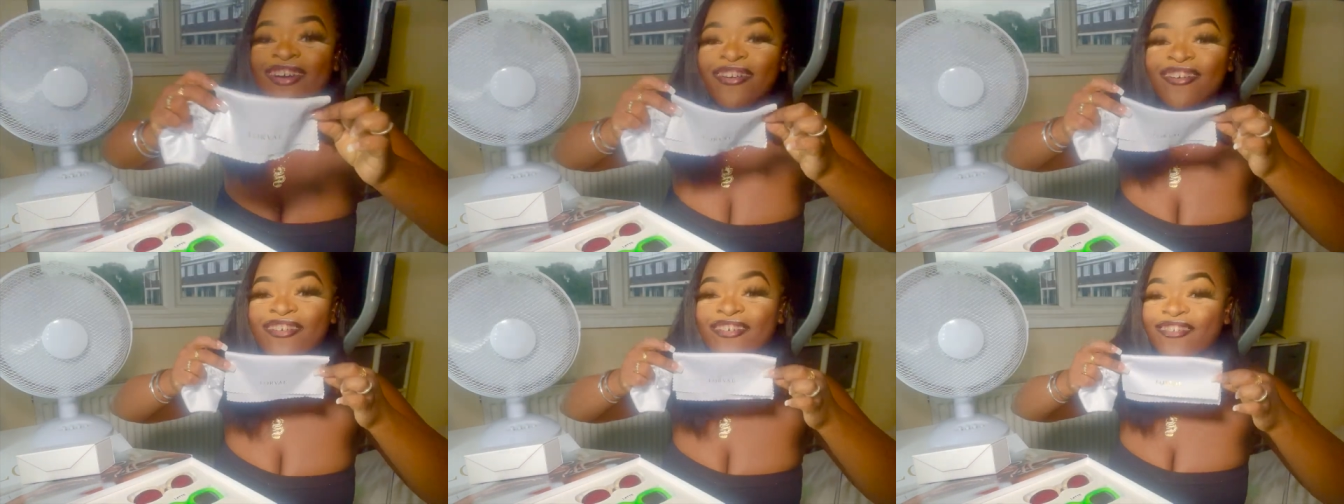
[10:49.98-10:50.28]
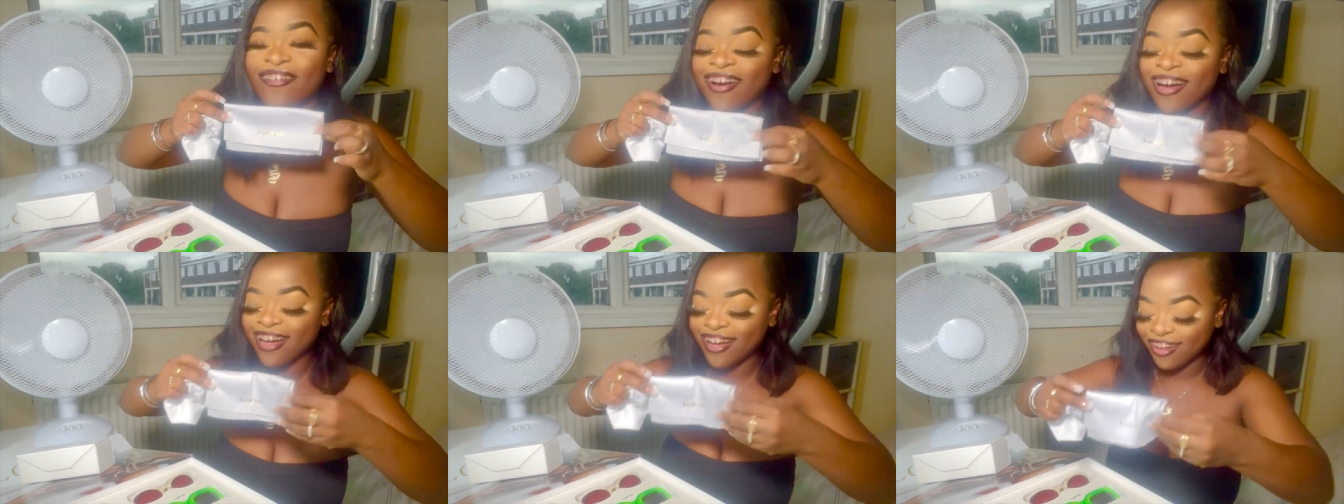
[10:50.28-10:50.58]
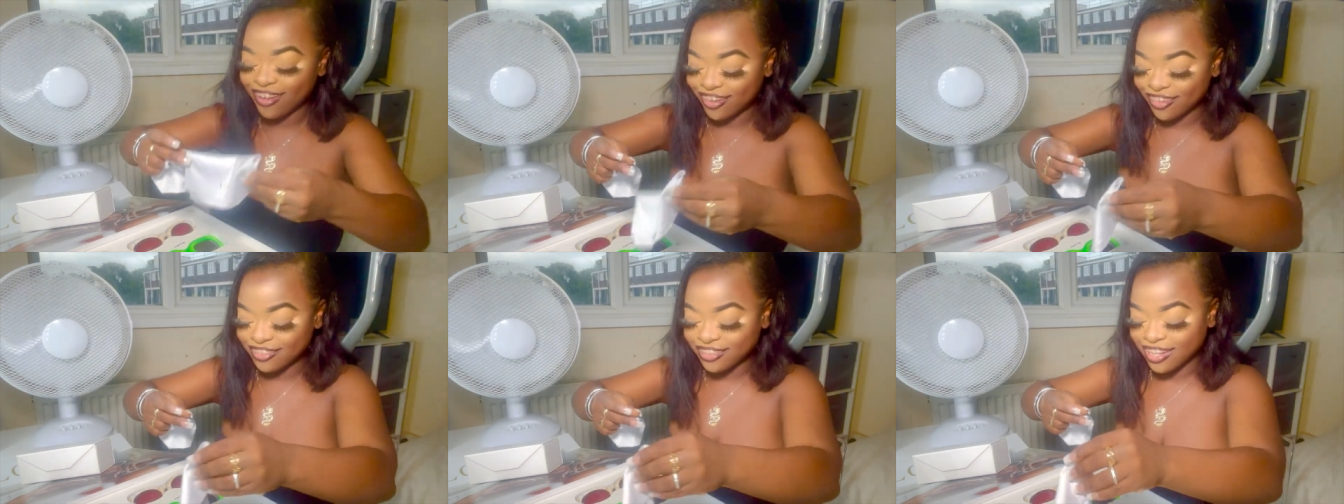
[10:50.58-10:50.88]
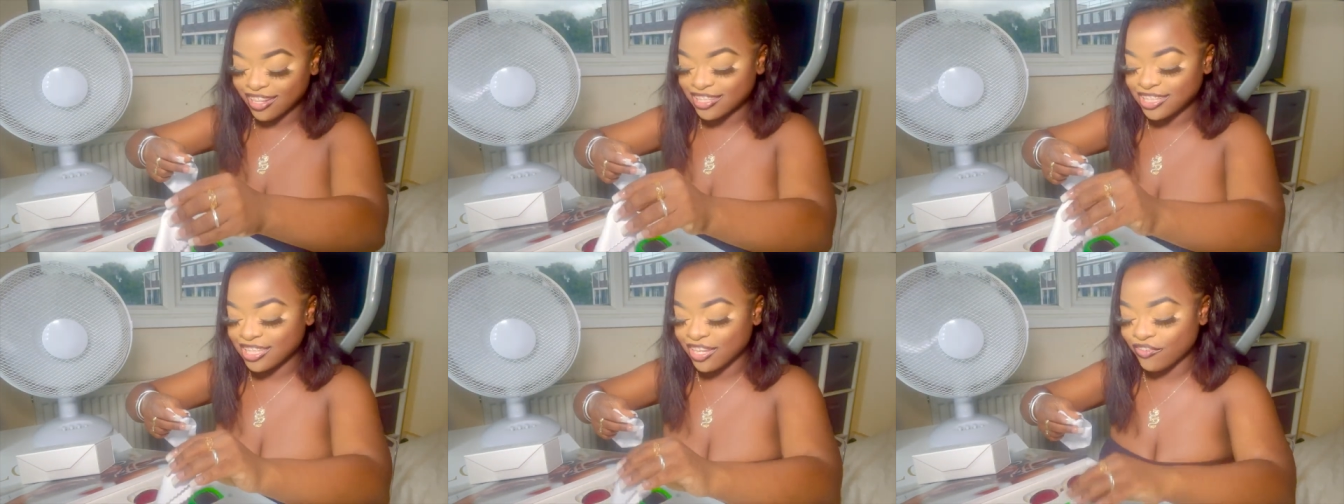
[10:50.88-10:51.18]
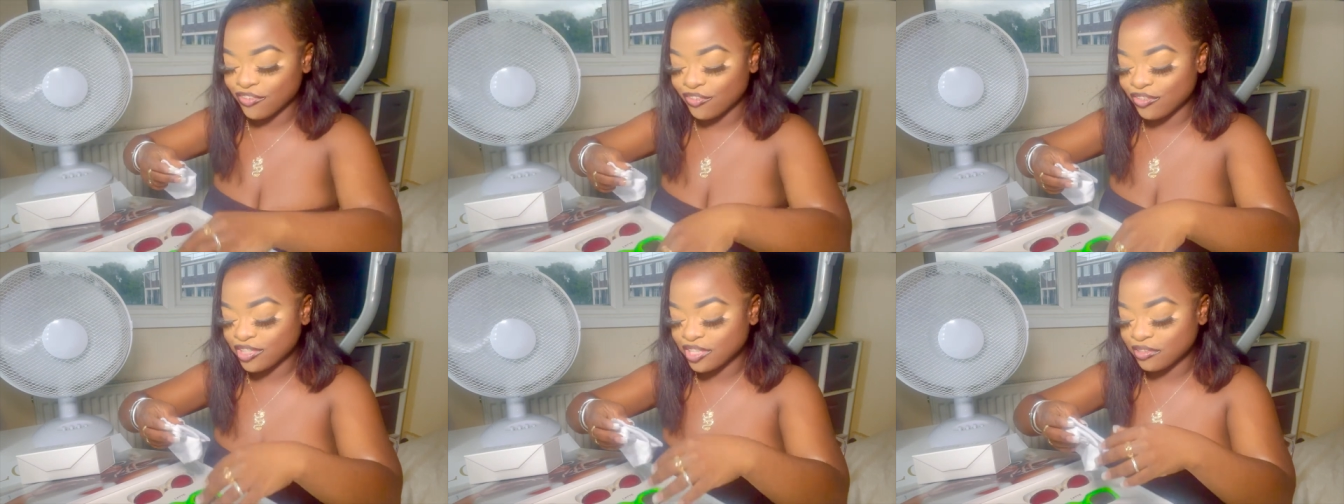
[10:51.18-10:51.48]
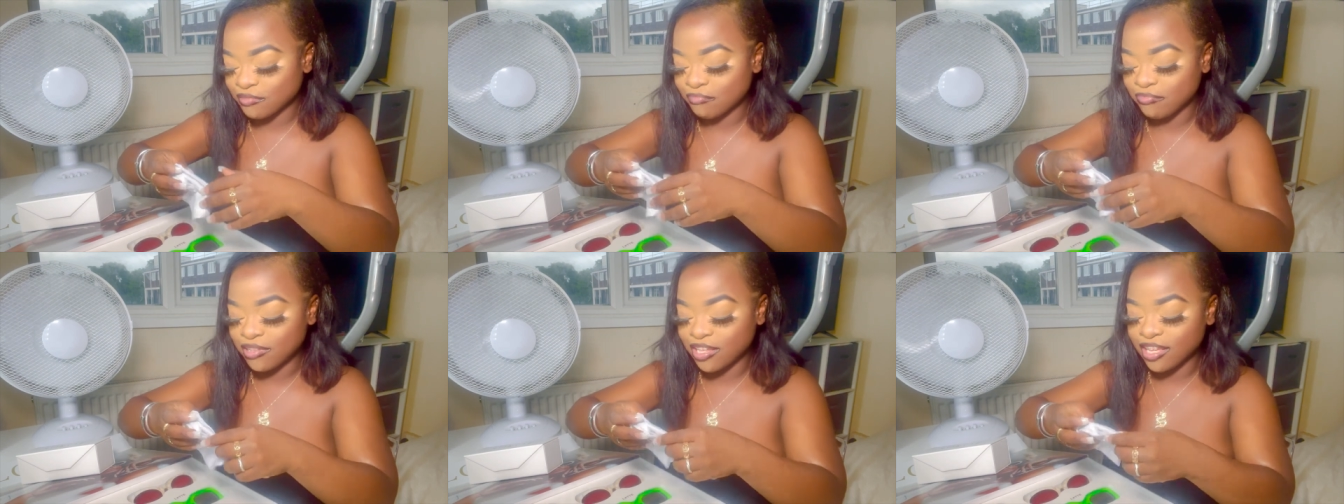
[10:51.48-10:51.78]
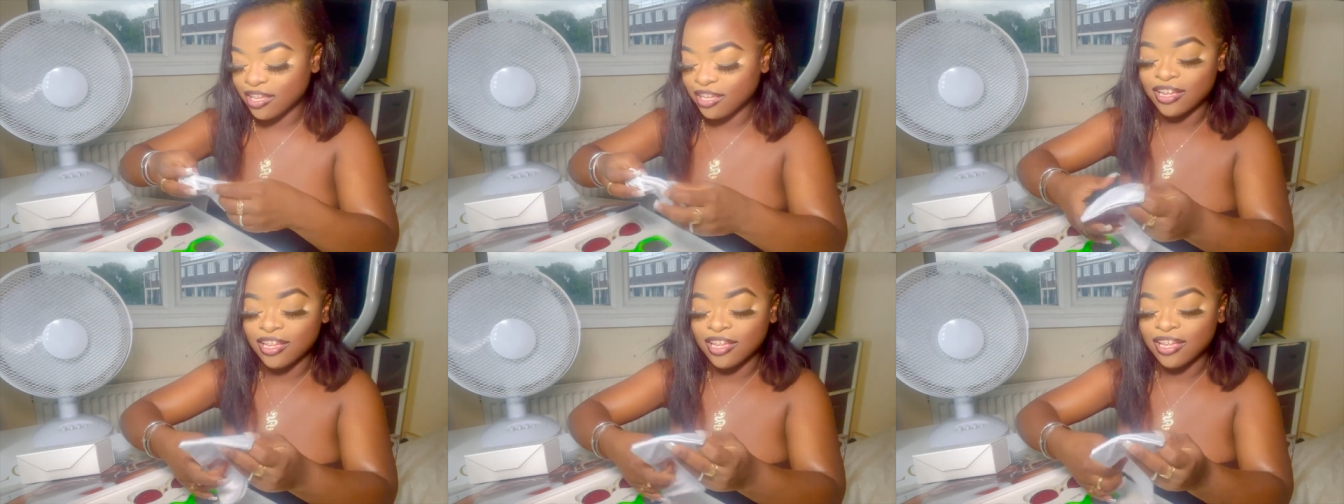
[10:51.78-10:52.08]
Wow. No, De'arra wasn't
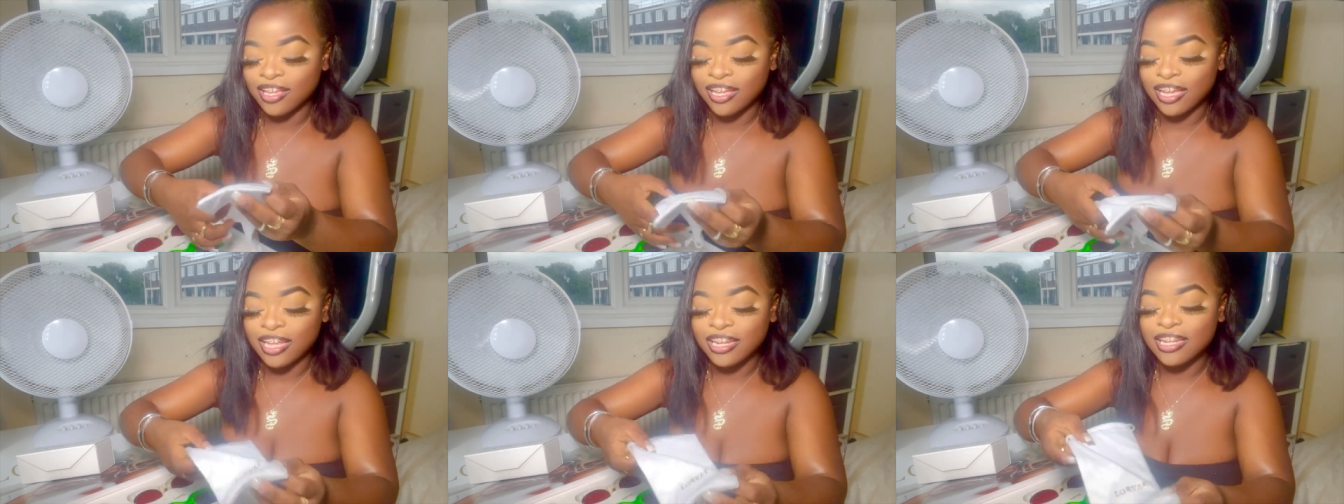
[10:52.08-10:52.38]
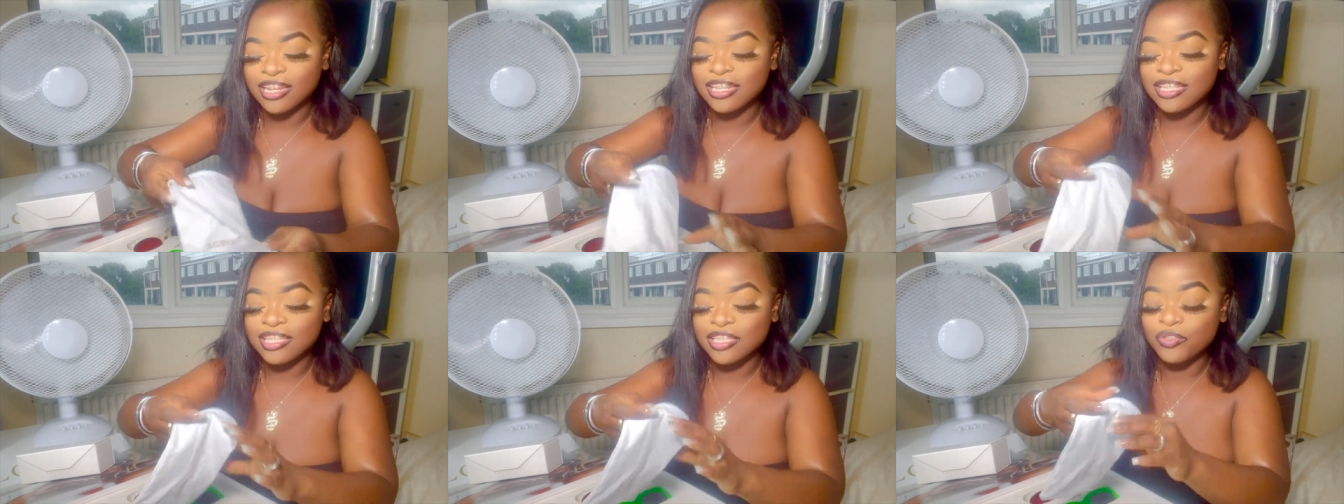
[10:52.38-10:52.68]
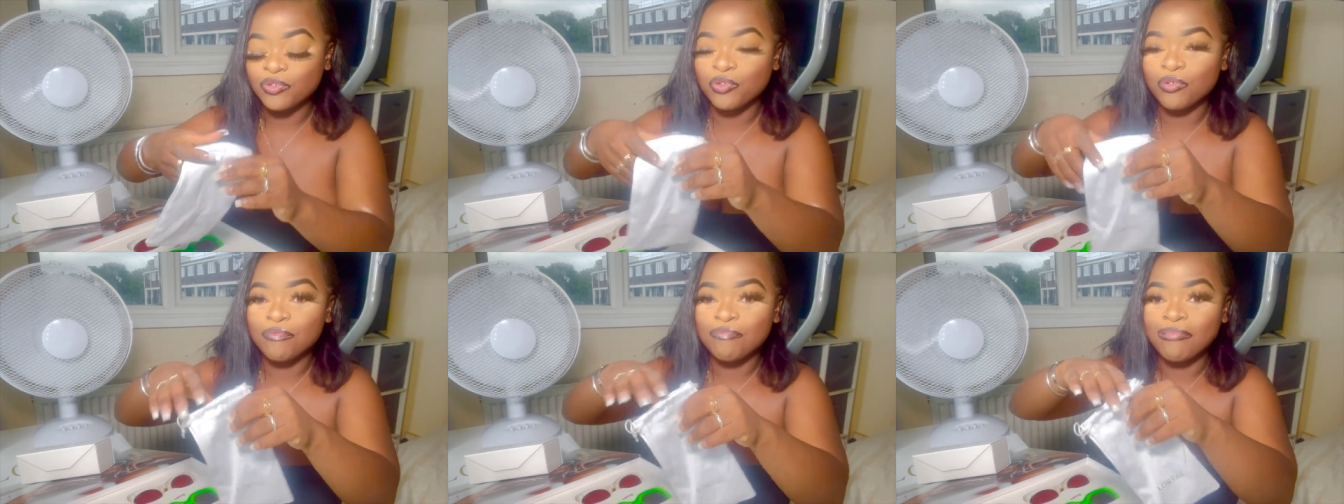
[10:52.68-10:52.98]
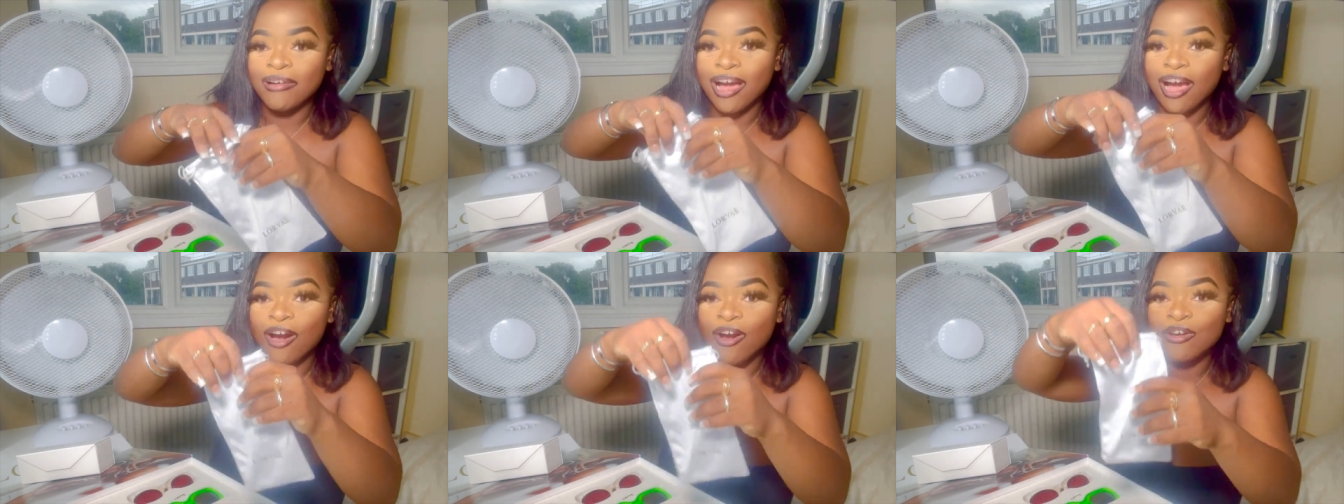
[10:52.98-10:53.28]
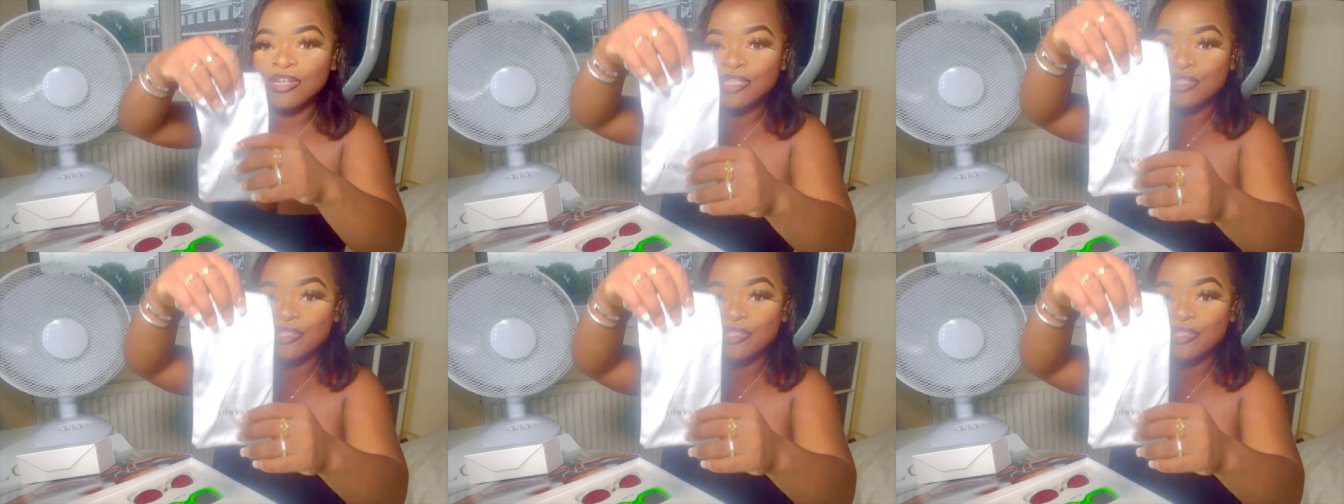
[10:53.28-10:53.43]
playing. And then this little pouch